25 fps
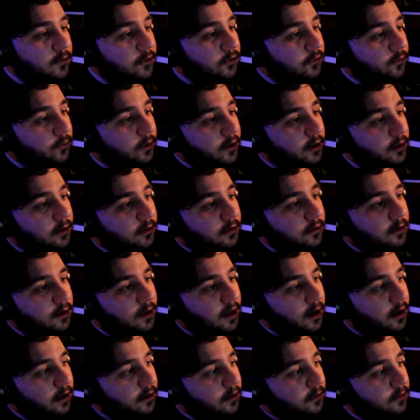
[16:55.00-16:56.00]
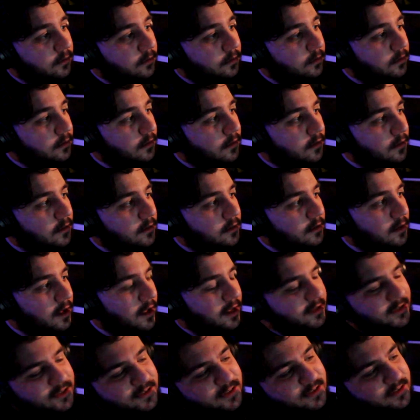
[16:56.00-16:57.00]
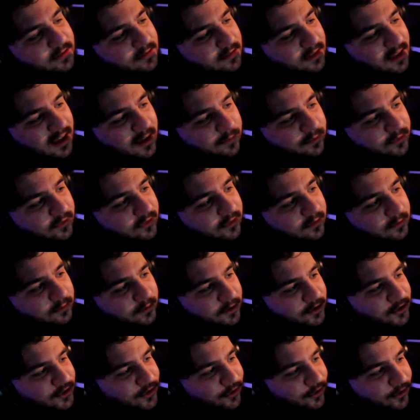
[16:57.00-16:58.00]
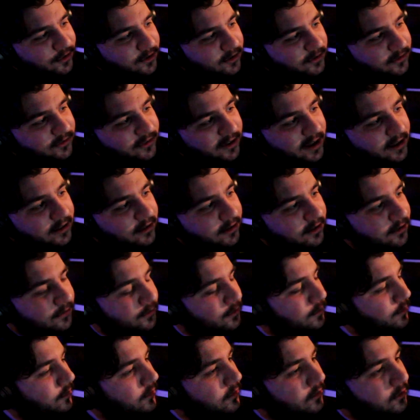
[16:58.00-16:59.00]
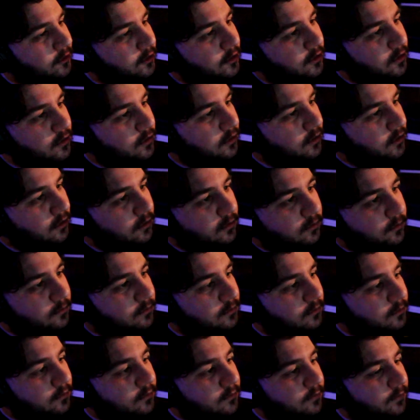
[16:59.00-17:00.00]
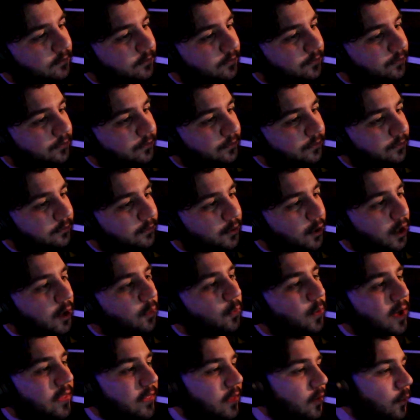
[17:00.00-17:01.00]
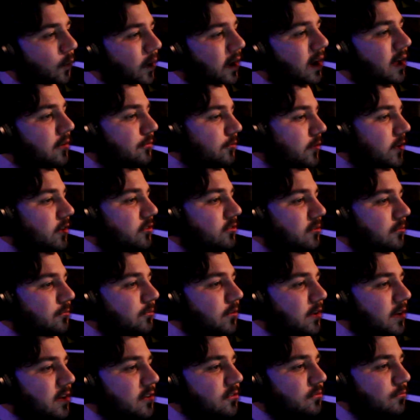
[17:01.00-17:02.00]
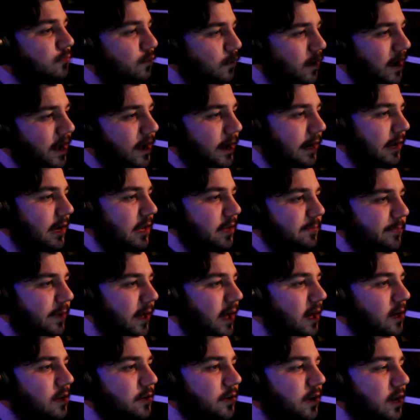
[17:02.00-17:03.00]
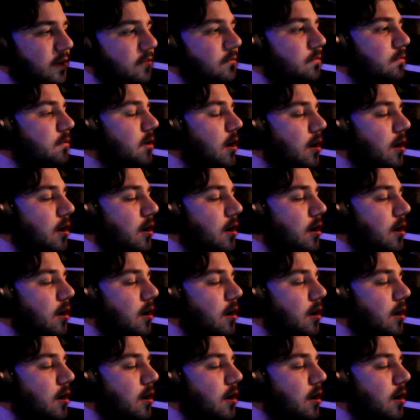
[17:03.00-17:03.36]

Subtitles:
as well, and I just happen to enjoy slightly different ones to you do. But when I think something is really bad, I